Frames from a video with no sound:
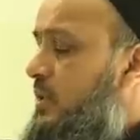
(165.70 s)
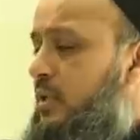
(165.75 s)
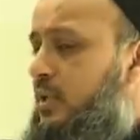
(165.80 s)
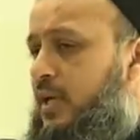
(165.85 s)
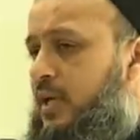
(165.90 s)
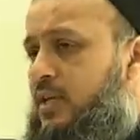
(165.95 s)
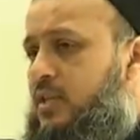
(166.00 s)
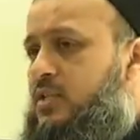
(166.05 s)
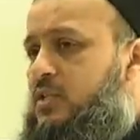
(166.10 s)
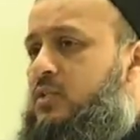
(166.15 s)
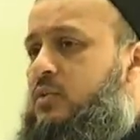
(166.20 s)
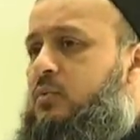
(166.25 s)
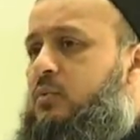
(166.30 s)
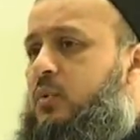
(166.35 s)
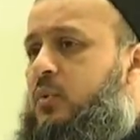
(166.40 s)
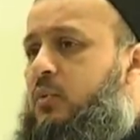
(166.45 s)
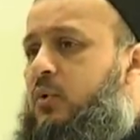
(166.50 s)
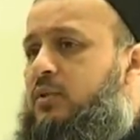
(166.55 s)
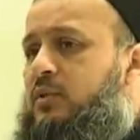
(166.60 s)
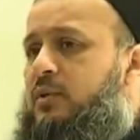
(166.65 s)
Yes,
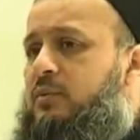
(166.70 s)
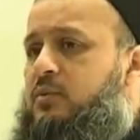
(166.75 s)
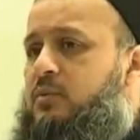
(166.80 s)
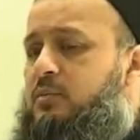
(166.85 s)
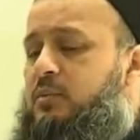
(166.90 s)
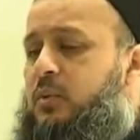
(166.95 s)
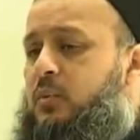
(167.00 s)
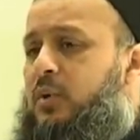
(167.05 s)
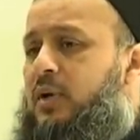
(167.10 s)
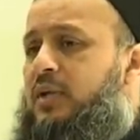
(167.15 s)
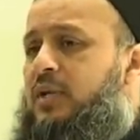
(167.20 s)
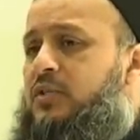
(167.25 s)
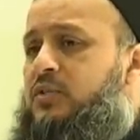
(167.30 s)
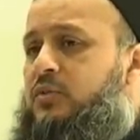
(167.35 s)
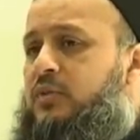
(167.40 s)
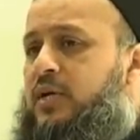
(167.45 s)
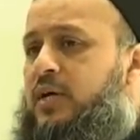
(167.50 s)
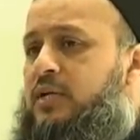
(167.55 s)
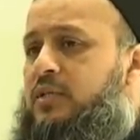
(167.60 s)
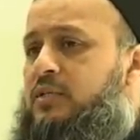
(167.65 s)
we want them to be well
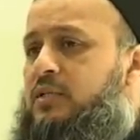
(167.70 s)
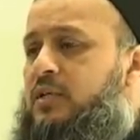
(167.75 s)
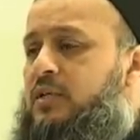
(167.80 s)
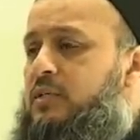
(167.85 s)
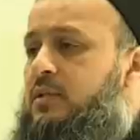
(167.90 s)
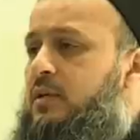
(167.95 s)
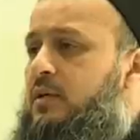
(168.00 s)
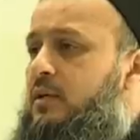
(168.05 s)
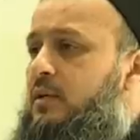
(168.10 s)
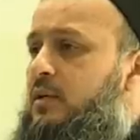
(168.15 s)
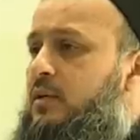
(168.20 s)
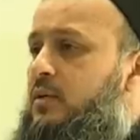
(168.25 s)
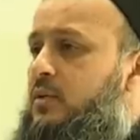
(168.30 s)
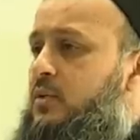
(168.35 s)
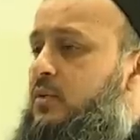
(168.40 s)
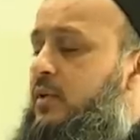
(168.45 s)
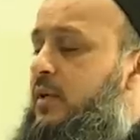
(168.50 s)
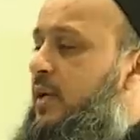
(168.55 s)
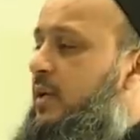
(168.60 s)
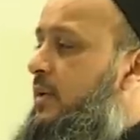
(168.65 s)
educated,
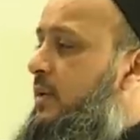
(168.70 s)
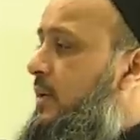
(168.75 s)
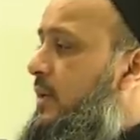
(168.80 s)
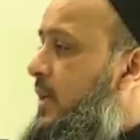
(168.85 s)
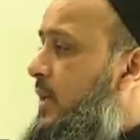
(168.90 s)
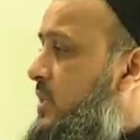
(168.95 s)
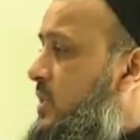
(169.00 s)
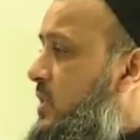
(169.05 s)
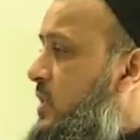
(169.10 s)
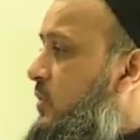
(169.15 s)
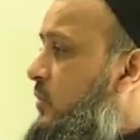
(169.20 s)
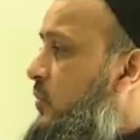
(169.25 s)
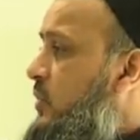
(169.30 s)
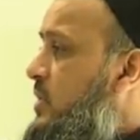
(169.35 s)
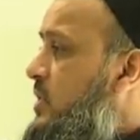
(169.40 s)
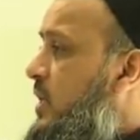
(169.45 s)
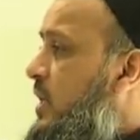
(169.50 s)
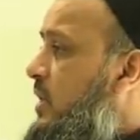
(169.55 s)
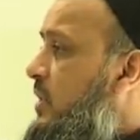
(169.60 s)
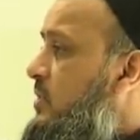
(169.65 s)
to get excellent
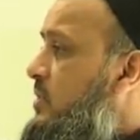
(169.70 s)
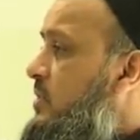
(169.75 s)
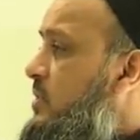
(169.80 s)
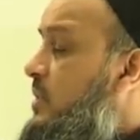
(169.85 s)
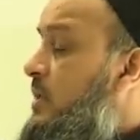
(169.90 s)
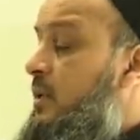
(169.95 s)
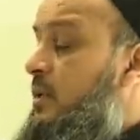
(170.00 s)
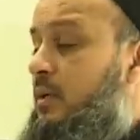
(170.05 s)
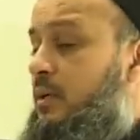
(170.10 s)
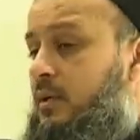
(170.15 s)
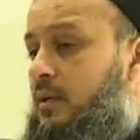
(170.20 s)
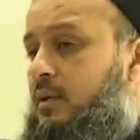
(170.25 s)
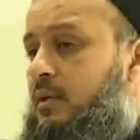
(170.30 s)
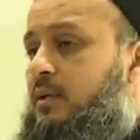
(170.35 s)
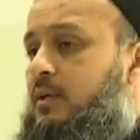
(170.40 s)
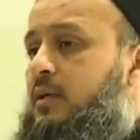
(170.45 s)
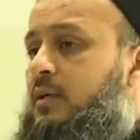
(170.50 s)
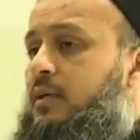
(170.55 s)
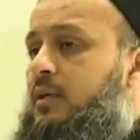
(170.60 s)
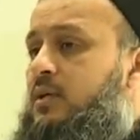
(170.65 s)
results.
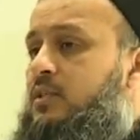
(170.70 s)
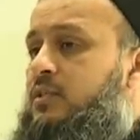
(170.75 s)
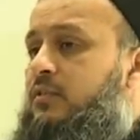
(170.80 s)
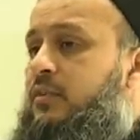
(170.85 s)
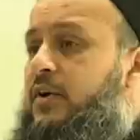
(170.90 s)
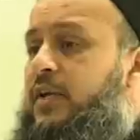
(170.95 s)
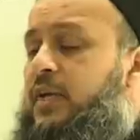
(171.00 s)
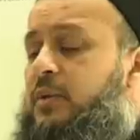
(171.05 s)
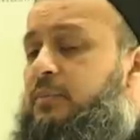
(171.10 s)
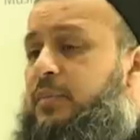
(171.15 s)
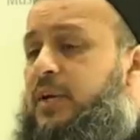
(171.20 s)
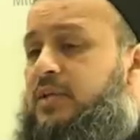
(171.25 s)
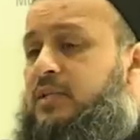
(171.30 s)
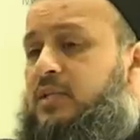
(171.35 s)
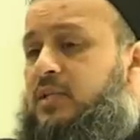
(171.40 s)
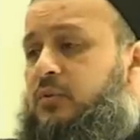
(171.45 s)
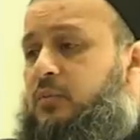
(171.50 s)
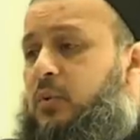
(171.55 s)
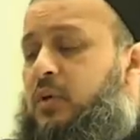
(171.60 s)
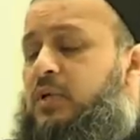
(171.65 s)
It's a very
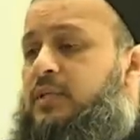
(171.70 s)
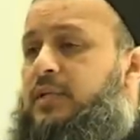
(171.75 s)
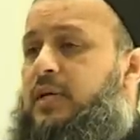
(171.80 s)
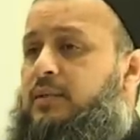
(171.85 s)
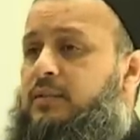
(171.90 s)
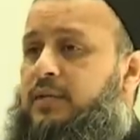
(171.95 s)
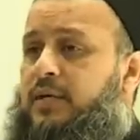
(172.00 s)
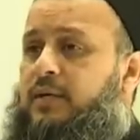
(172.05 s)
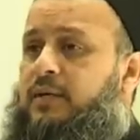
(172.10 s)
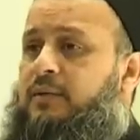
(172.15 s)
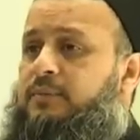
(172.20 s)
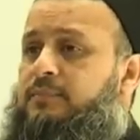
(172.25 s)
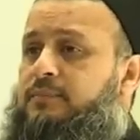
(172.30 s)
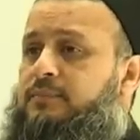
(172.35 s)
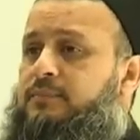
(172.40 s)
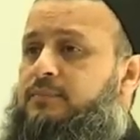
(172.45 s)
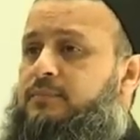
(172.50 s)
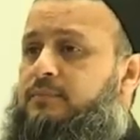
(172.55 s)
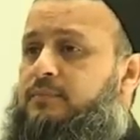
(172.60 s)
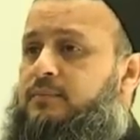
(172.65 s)
competitive world out there.
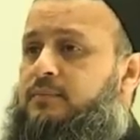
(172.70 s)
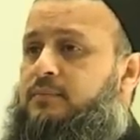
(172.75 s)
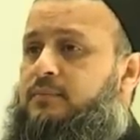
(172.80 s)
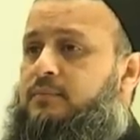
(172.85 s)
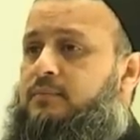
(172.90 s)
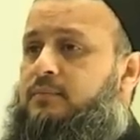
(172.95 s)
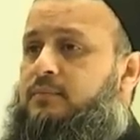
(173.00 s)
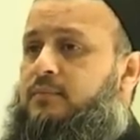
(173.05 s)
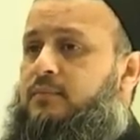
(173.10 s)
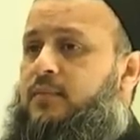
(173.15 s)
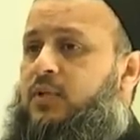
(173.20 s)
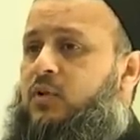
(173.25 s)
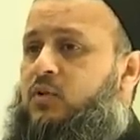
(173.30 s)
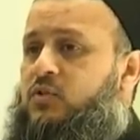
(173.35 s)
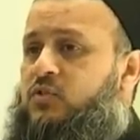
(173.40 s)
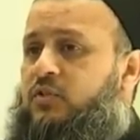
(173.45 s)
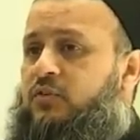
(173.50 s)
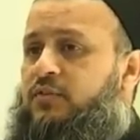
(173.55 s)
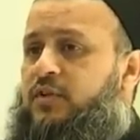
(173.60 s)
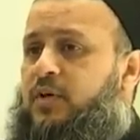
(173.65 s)

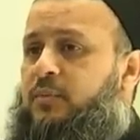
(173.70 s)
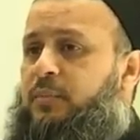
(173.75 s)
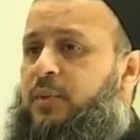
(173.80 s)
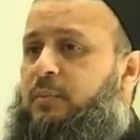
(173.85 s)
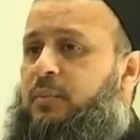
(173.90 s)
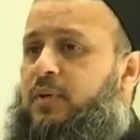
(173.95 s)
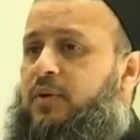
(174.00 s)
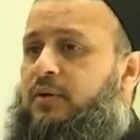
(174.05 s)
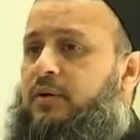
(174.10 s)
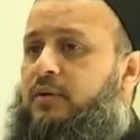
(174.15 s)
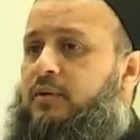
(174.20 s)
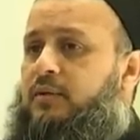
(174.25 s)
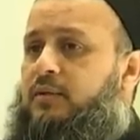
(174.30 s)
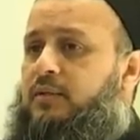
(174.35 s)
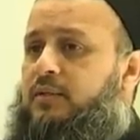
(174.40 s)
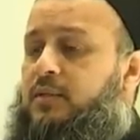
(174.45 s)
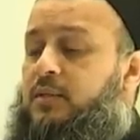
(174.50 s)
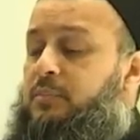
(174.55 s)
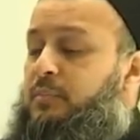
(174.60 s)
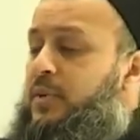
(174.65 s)
Lots of young people are
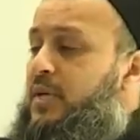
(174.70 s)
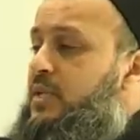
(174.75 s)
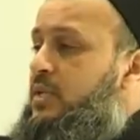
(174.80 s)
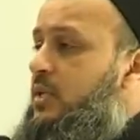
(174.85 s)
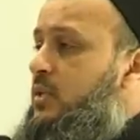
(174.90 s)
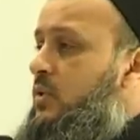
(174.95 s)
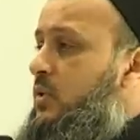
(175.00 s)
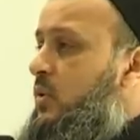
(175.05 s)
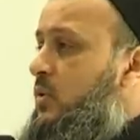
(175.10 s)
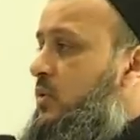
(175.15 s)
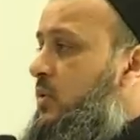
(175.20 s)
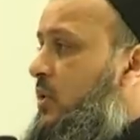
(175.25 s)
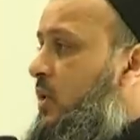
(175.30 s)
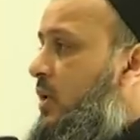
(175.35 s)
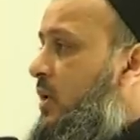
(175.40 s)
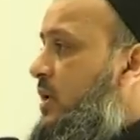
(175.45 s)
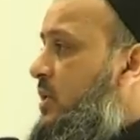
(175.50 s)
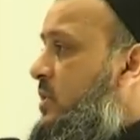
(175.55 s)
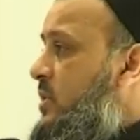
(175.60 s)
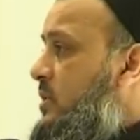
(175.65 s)
competing to go to
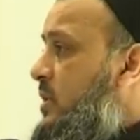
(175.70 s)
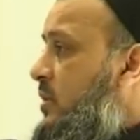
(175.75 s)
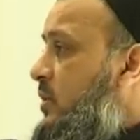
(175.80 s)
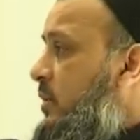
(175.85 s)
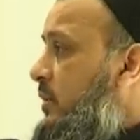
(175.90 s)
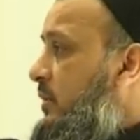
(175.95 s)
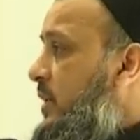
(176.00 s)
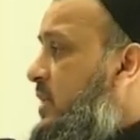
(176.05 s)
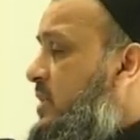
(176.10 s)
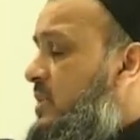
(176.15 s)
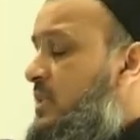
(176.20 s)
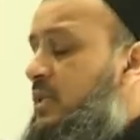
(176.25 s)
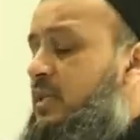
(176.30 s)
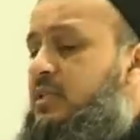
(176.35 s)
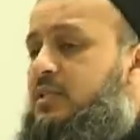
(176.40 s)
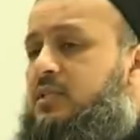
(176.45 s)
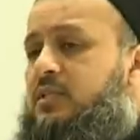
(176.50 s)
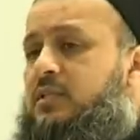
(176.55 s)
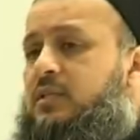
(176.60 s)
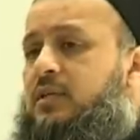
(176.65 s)
colleges and
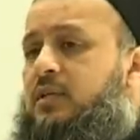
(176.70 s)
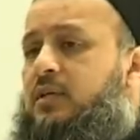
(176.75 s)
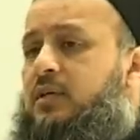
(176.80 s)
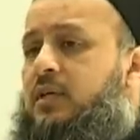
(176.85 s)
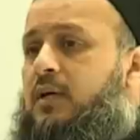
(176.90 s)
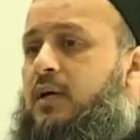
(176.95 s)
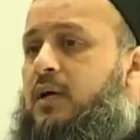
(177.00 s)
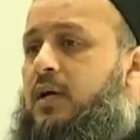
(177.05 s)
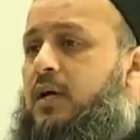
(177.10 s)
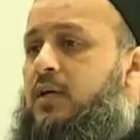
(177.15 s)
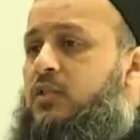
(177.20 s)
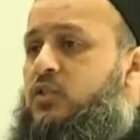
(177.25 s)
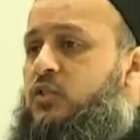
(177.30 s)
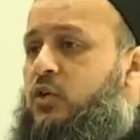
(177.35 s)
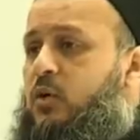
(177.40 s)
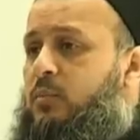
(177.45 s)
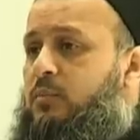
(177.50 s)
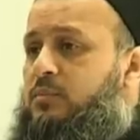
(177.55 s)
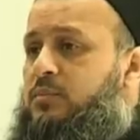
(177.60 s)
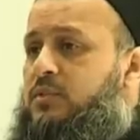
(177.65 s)
universities and
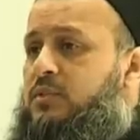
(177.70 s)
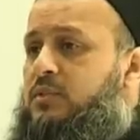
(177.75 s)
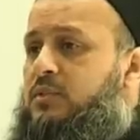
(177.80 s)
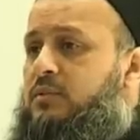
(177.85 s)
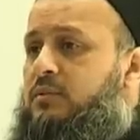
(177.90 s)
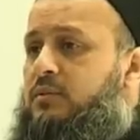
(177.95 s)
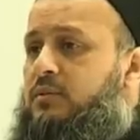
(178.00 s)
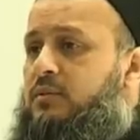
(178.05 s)
jobs.